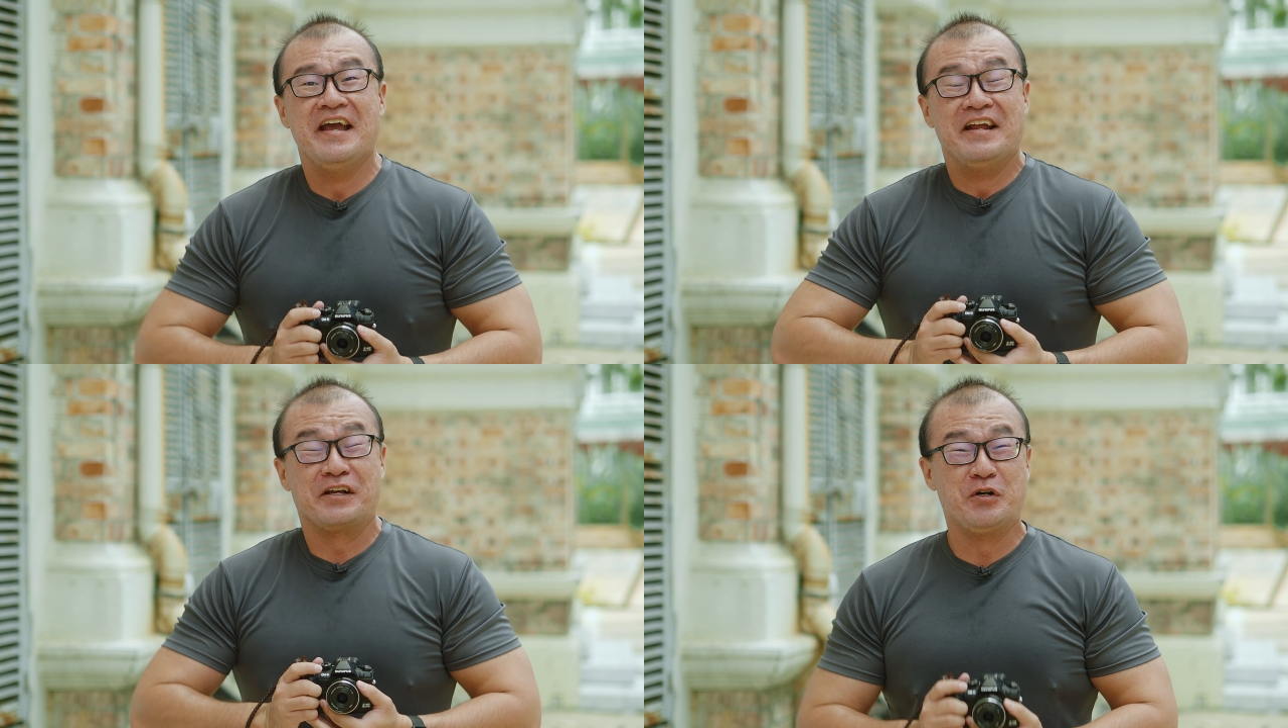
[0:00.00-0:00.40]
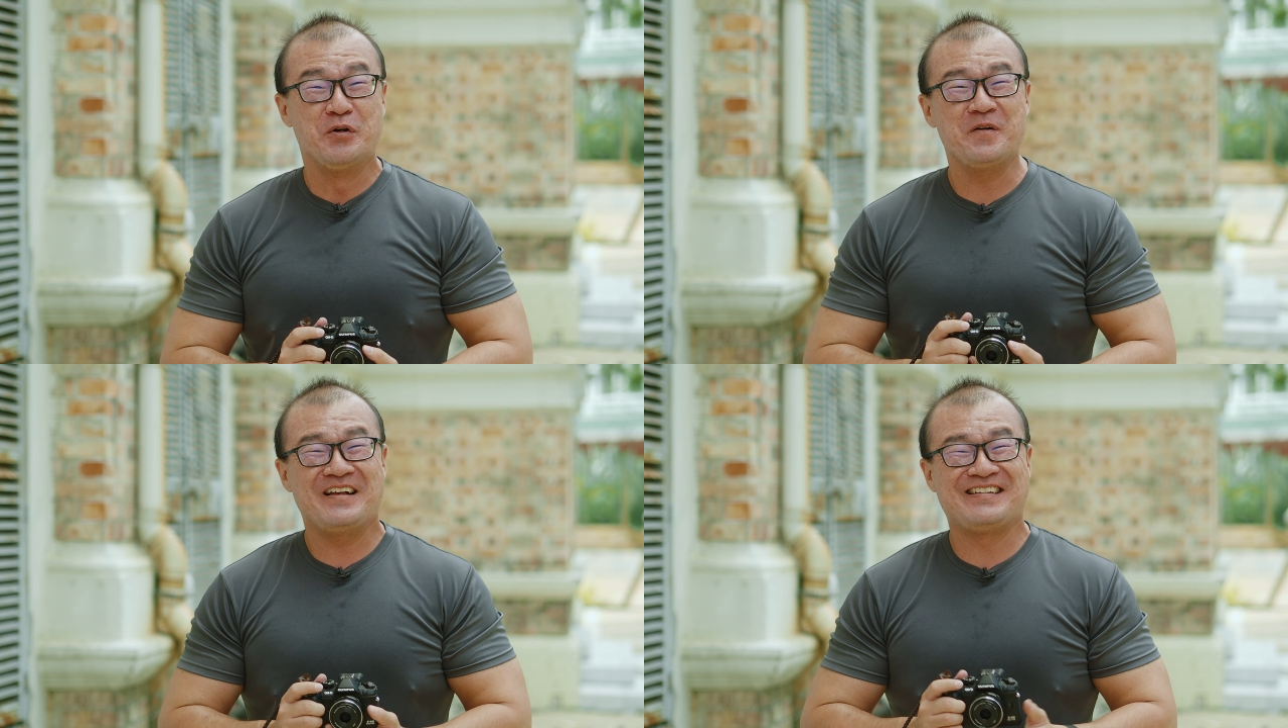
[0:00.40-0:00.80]
The
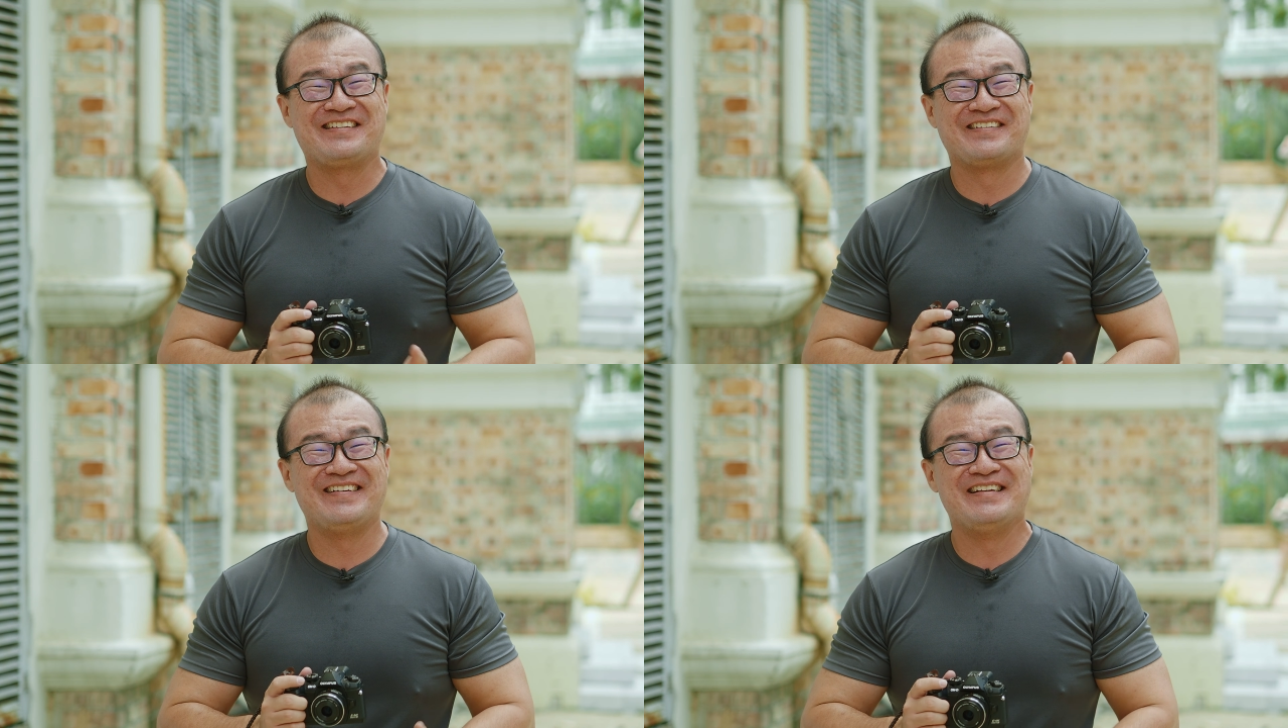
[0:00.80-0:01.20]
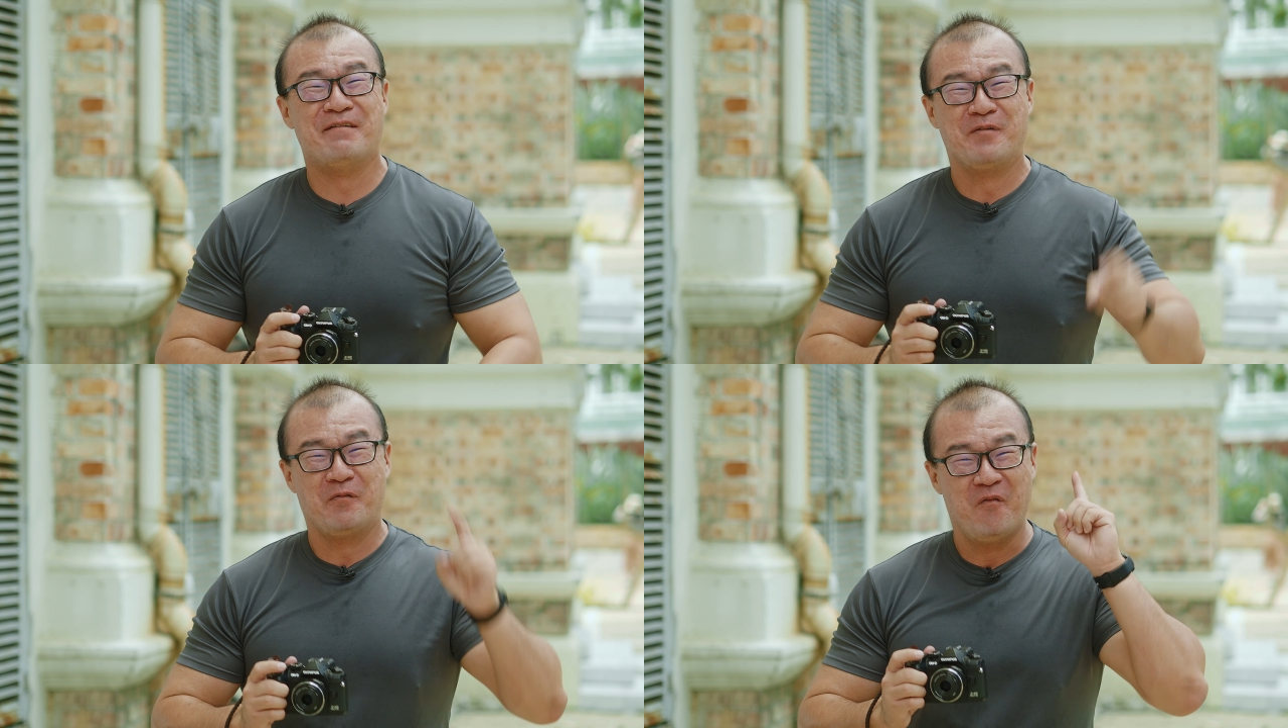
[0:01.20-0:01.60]
cool accessory
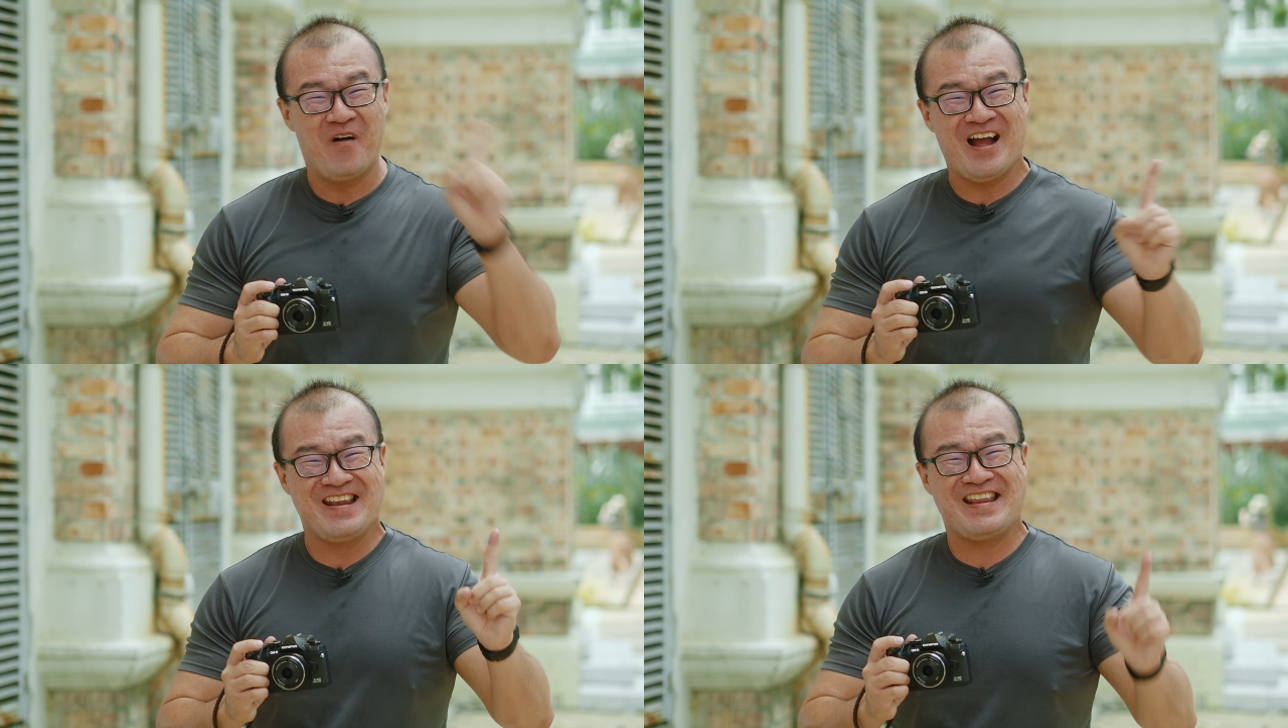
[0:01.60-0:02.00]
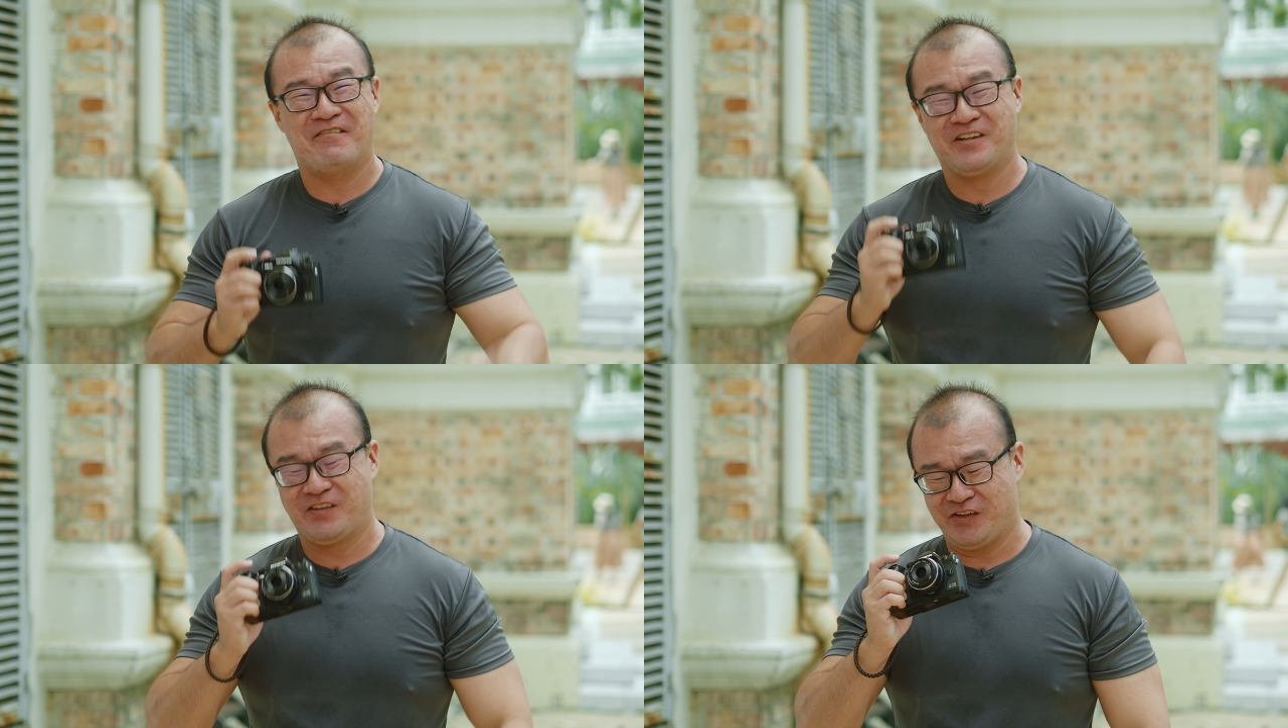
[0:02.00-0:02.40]
number one that I
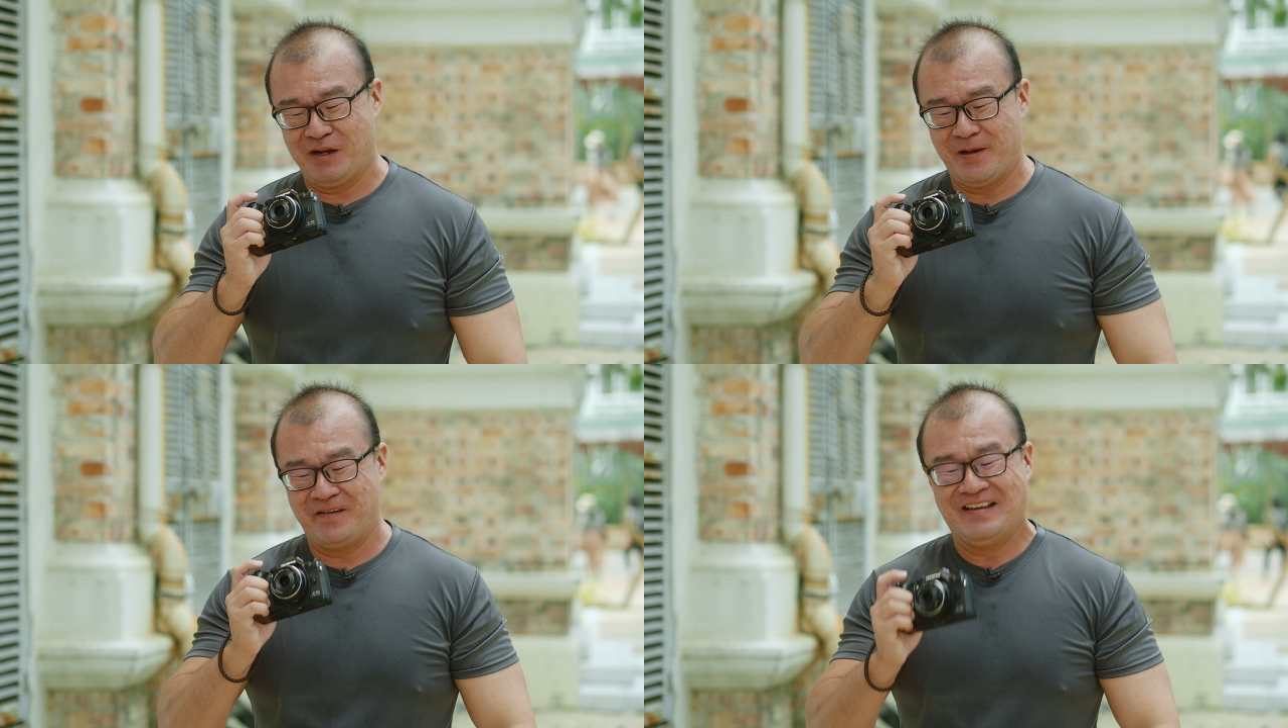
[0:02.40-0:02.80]
want to talk about